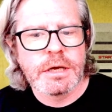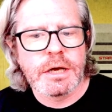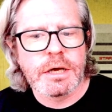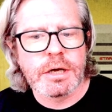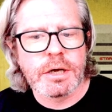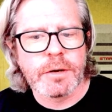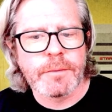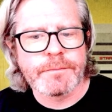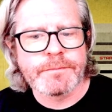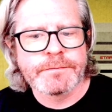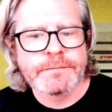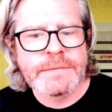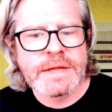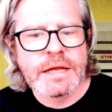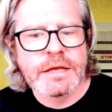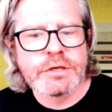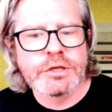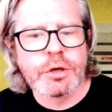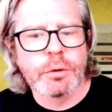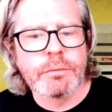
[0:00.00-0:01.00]
um,
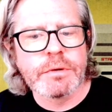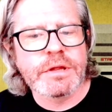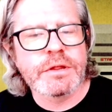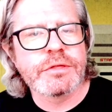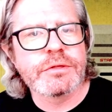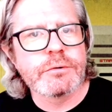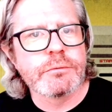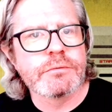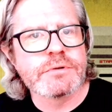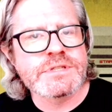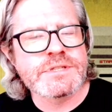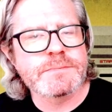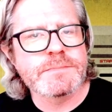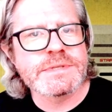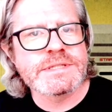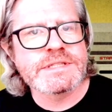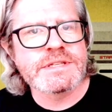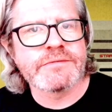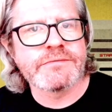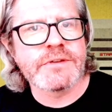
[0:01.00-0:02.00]
going through a
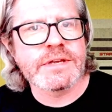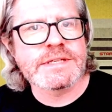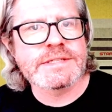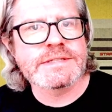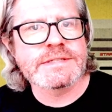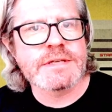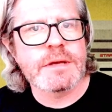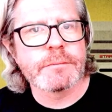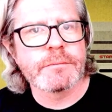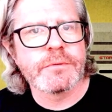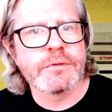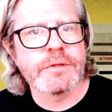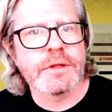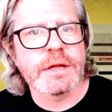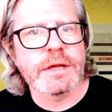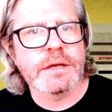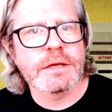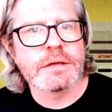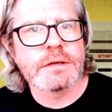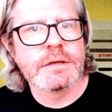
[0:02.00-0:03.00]
specific
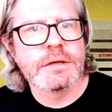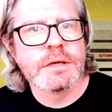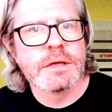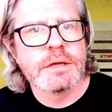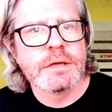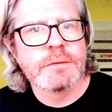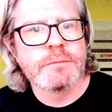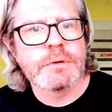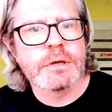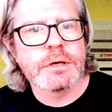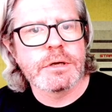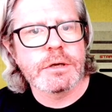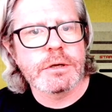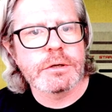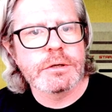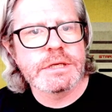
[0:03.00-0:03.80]
something uh,